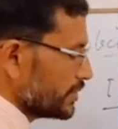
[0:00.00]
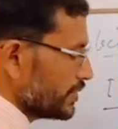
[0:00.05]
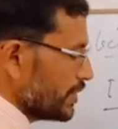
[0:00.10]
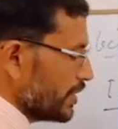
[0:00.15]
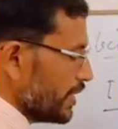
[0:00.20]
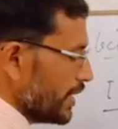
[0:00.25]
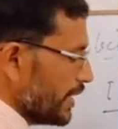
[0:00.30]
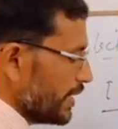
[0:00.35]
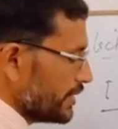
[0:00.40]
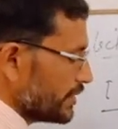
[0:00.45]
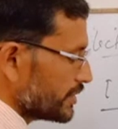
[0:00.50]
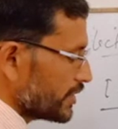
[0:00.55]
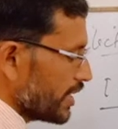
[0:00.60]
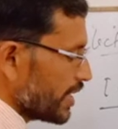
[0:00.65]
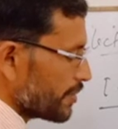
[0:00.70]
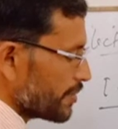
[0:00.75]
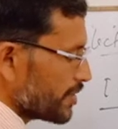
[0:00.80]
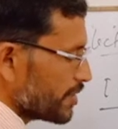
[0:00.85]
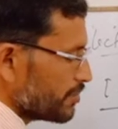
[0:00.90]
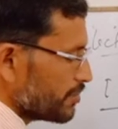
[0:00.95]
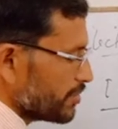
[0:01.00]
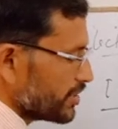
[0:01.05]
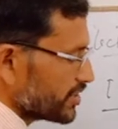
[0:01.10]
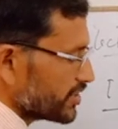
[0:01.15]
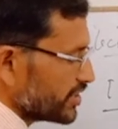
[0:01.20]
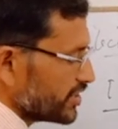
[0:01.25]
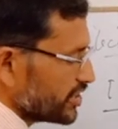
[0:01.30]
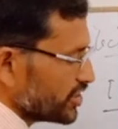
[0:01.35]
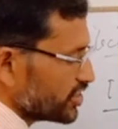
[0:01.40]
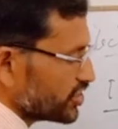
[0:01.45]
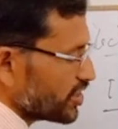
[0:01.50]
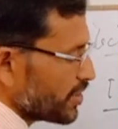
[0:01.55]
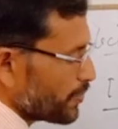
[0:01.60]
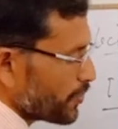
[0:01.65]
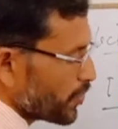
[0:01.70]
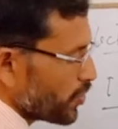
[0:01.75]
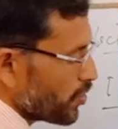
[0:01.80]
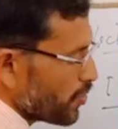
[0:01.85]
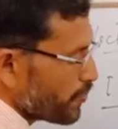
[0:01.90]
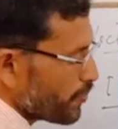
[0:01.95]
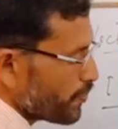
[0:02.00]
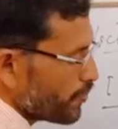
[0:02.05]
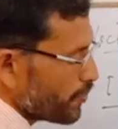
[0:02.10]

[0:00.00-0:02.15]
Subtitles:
And carbon number 3 is the pro.